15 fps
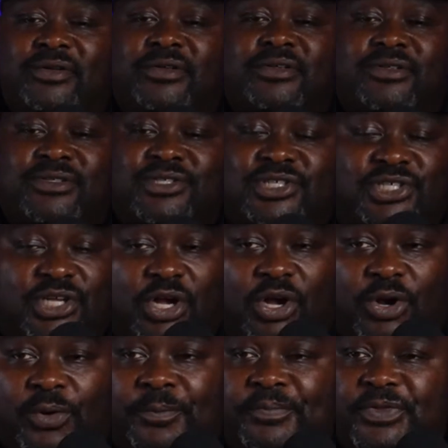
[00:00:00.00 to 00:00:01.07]

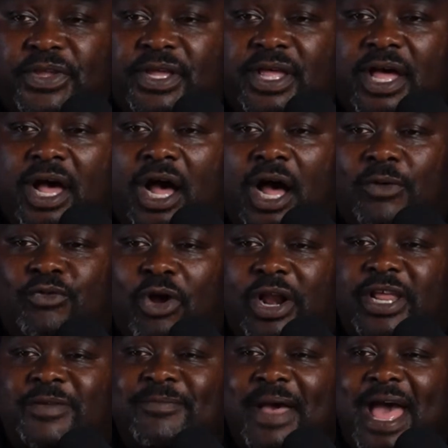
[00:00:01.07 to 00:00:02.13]
So,
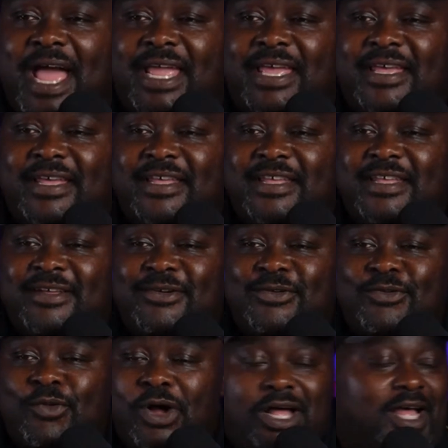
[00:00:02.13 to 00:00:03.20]
running back.
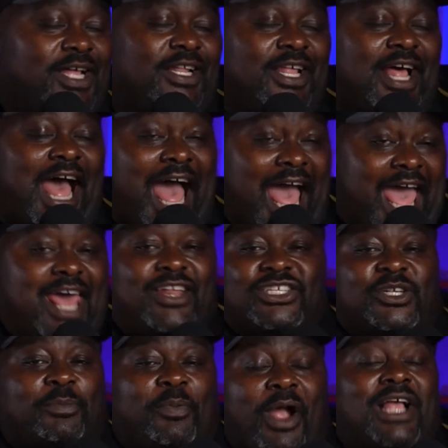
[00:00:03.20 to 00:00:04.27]
Well, I had a
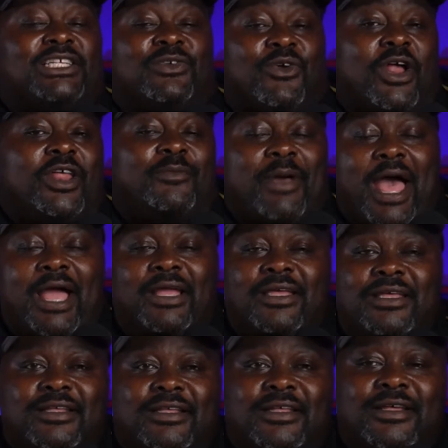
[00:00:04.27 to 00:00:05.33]
surprise at running back.
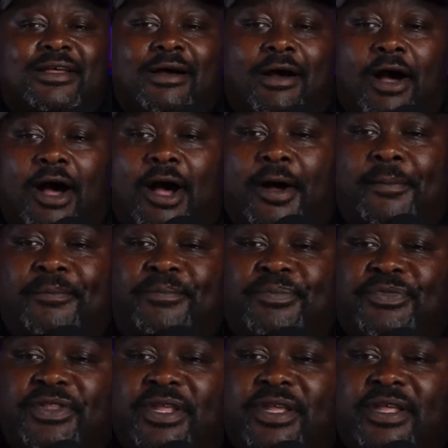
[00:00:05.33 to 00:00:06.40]

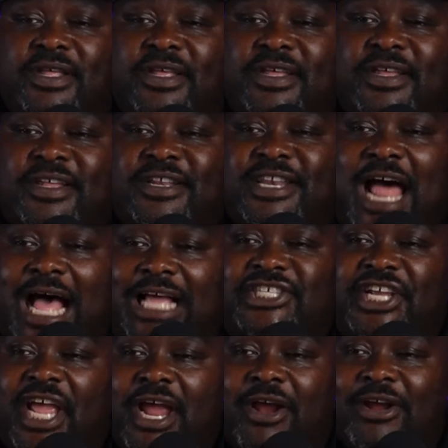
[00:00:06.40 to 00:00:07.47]

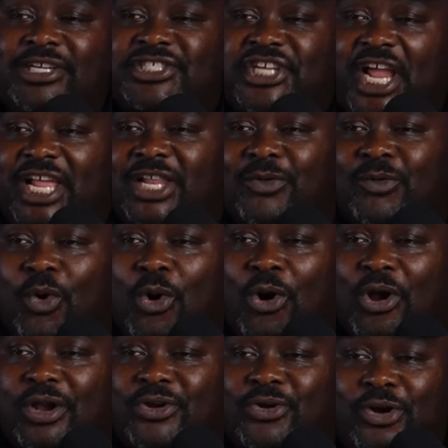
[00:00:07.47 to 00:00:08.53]
Najee Harris, Jaylen
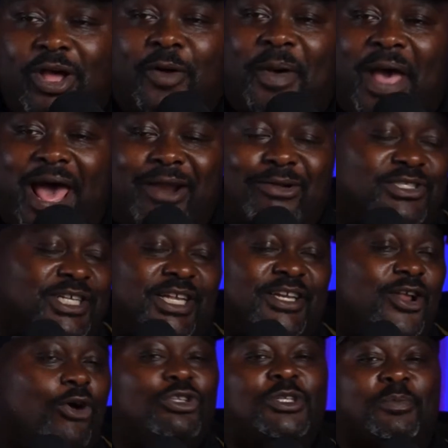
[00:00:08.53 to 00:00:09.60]
Warren, Cordell Patterson.
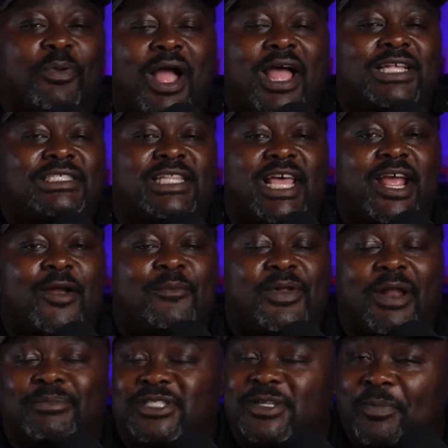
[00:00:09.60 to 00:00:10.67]
No surprise there, but
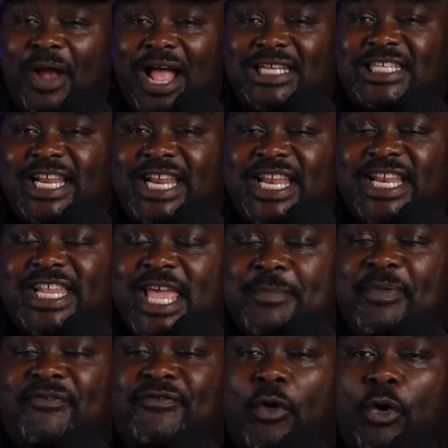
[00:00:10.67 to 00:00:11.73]
I'm surprised they didn't keep
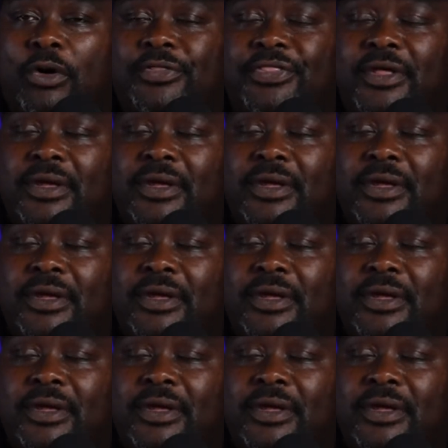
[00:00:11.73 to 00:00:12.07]
a fourth.